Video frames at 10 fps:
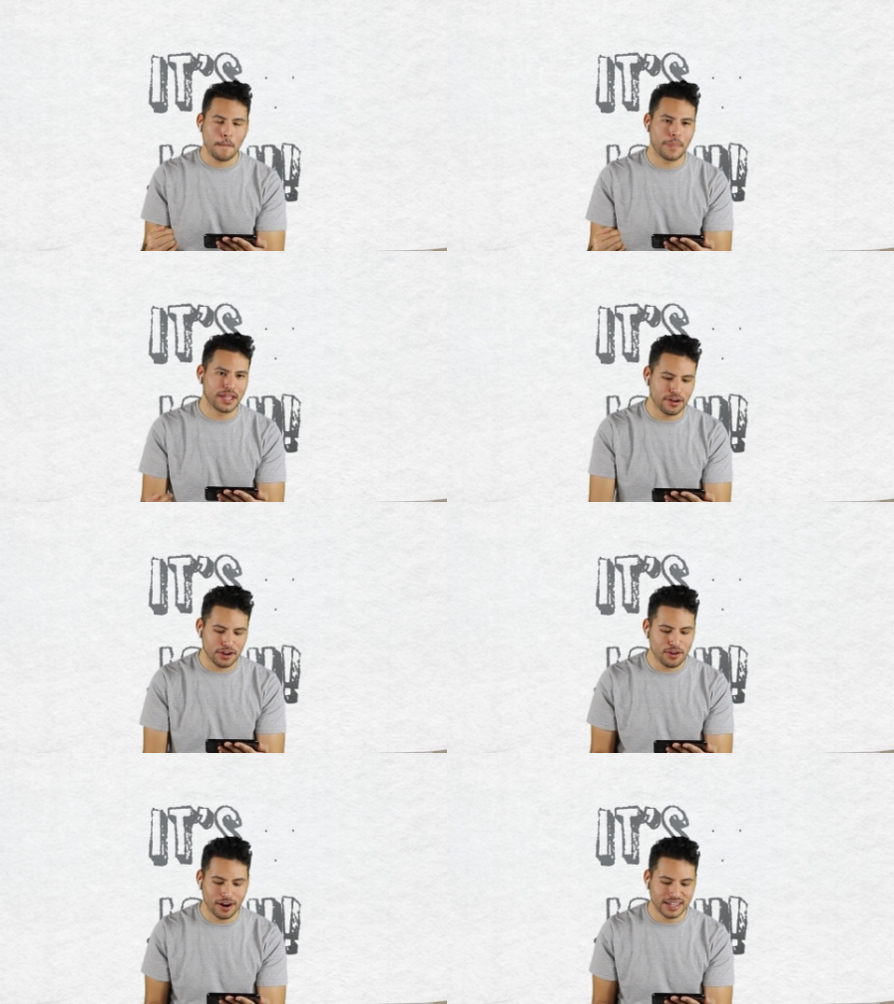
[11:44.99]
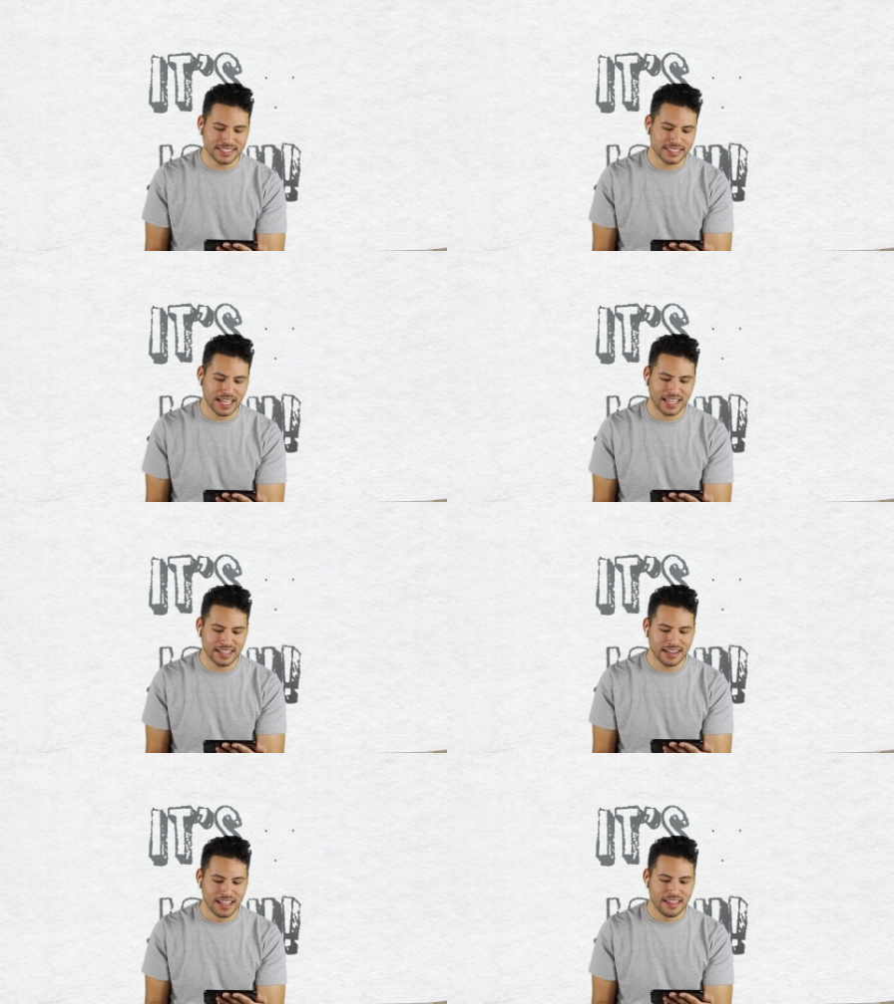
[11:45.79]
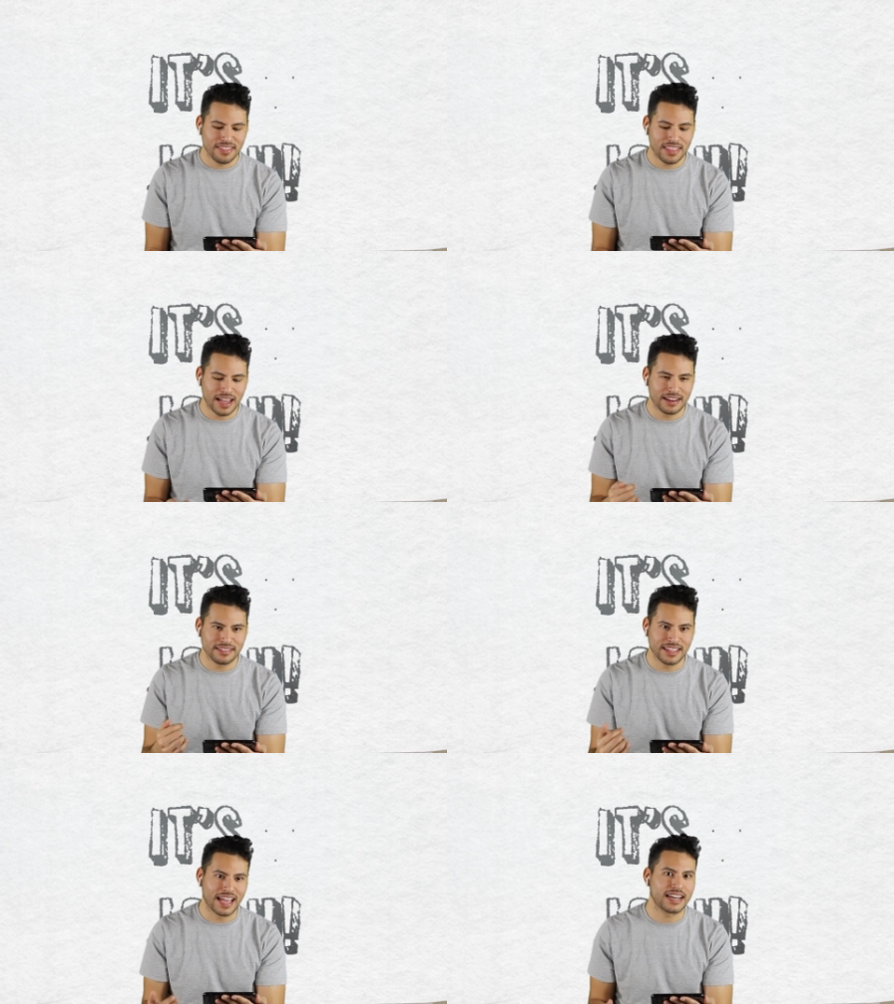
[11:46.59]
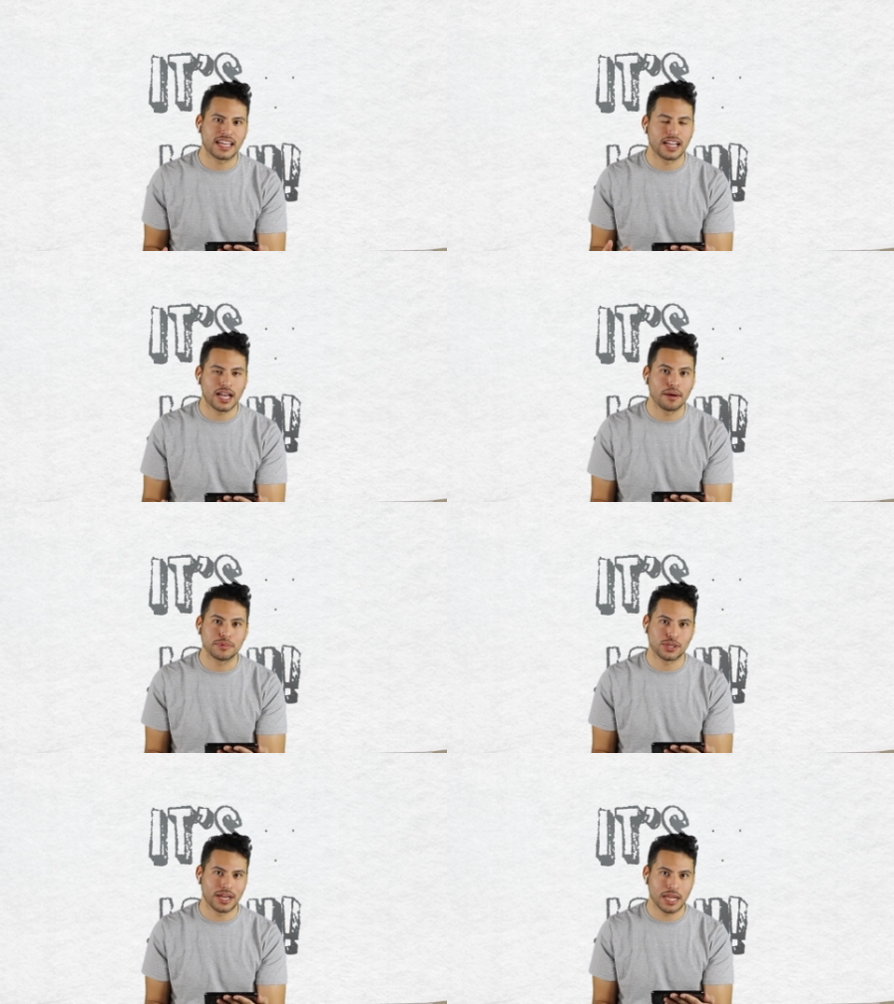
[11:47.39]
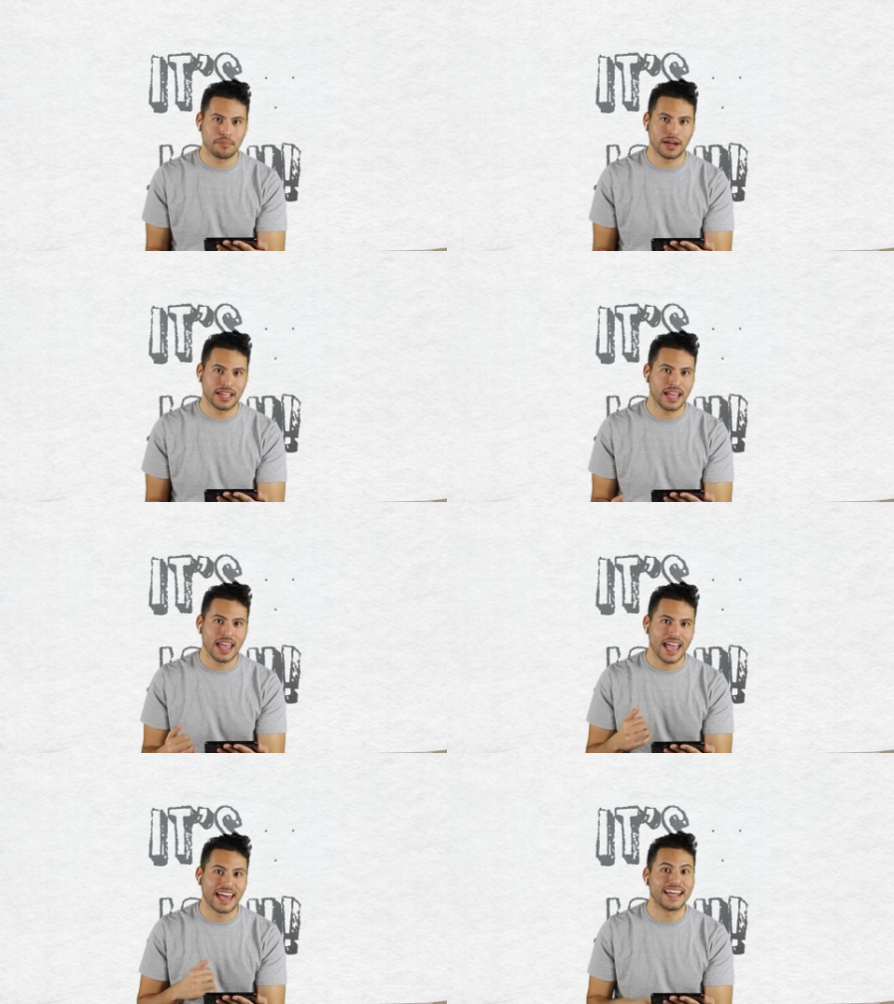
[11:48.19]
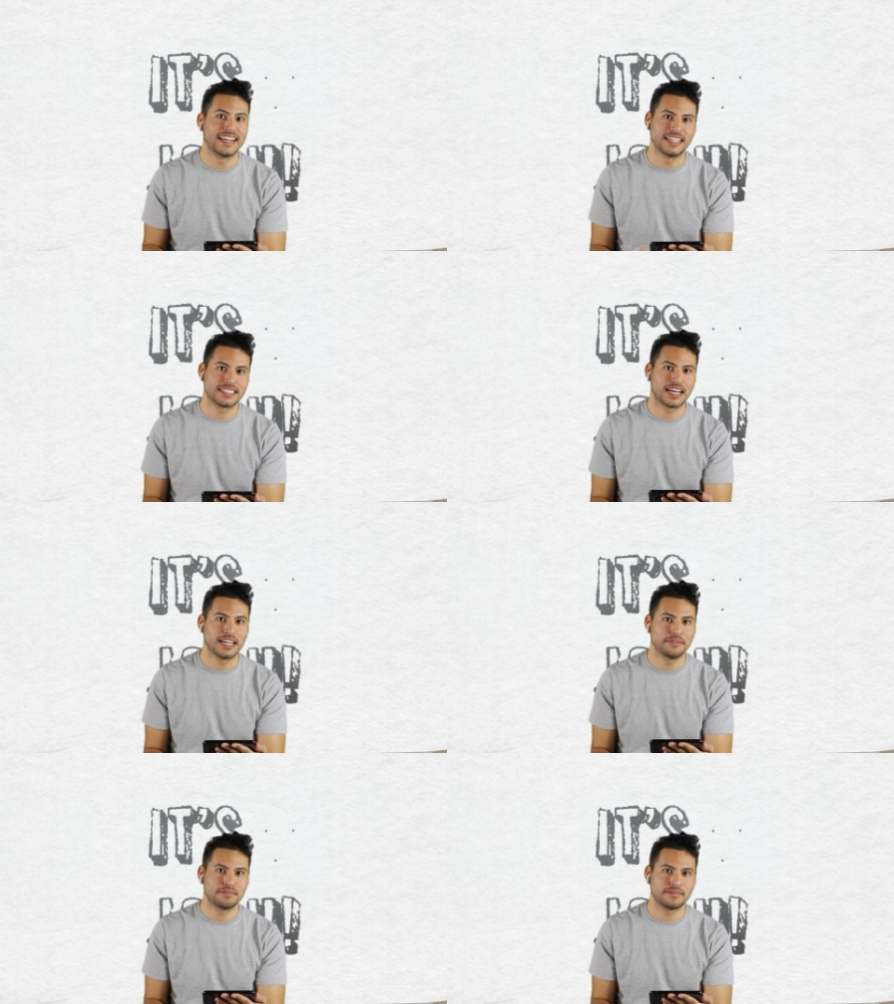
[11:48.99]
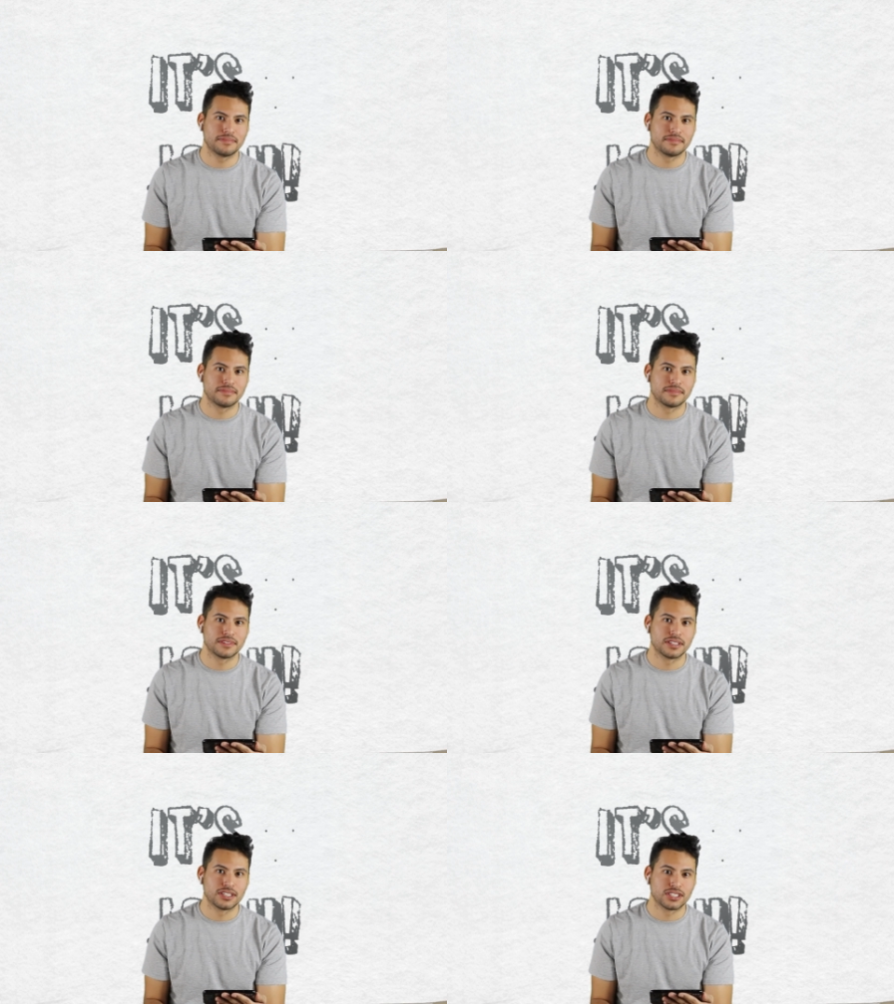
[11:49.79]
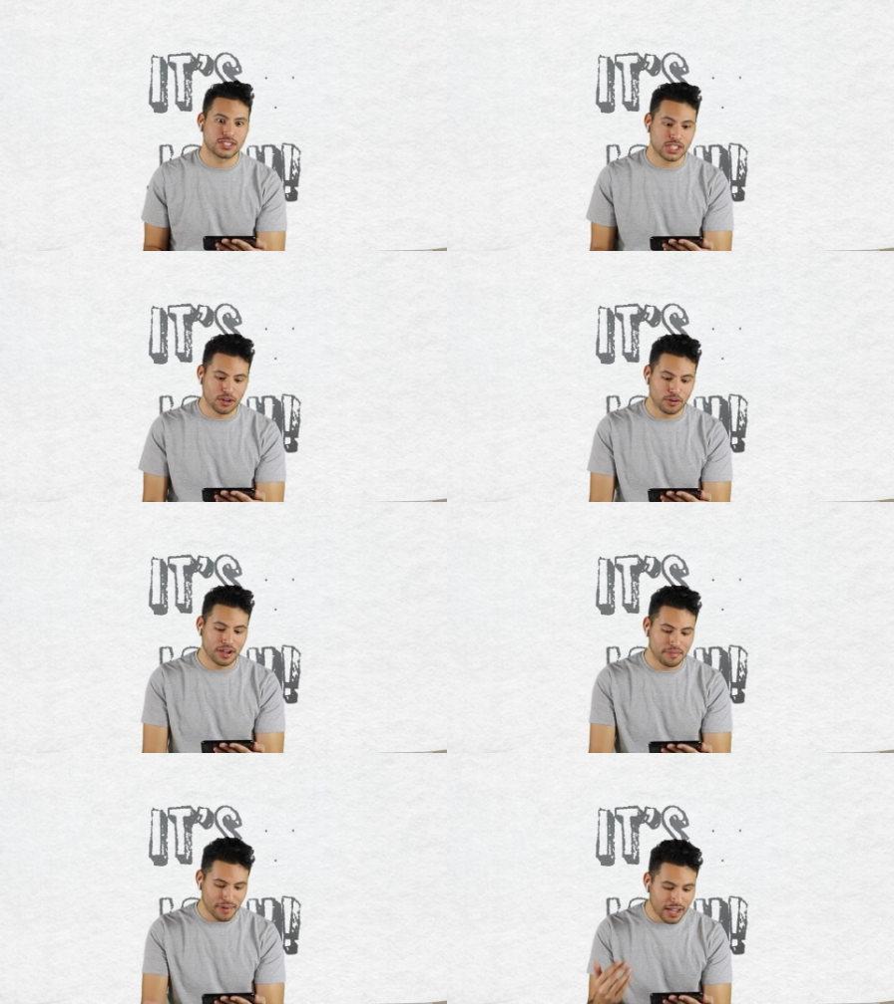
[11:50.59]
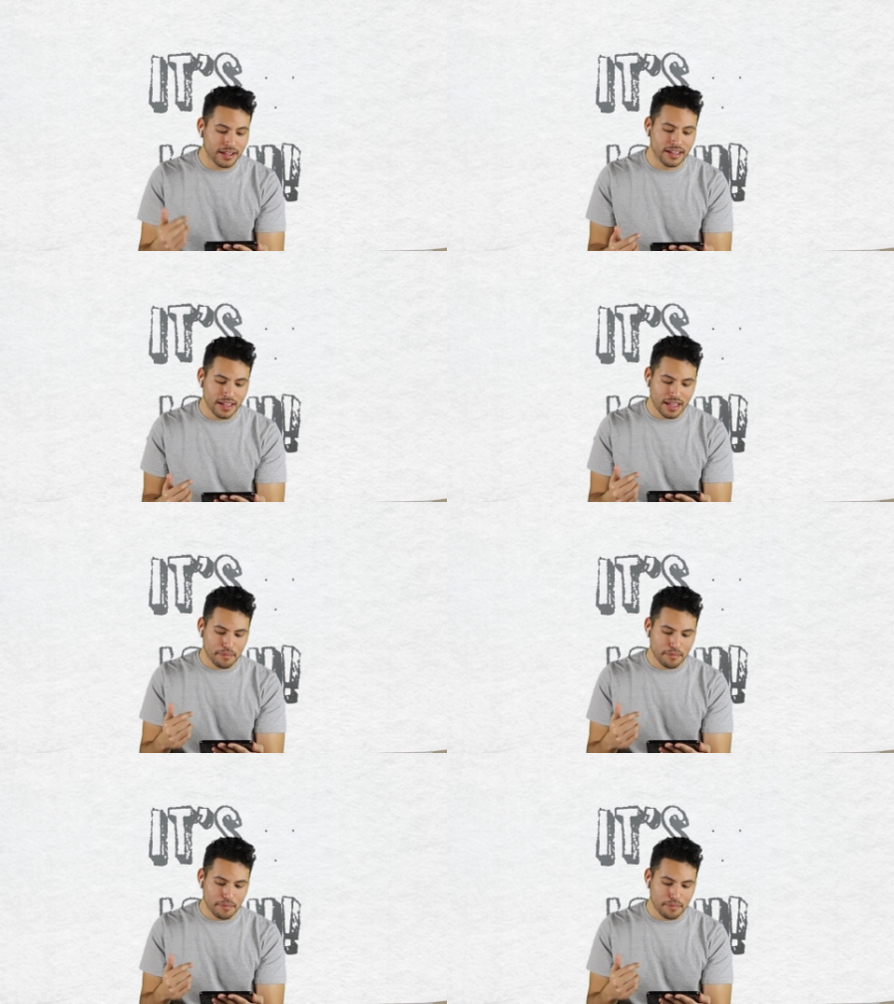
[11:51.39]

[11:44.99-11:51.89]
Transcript: But here you are saying that the end can come to anybody at any time. So in my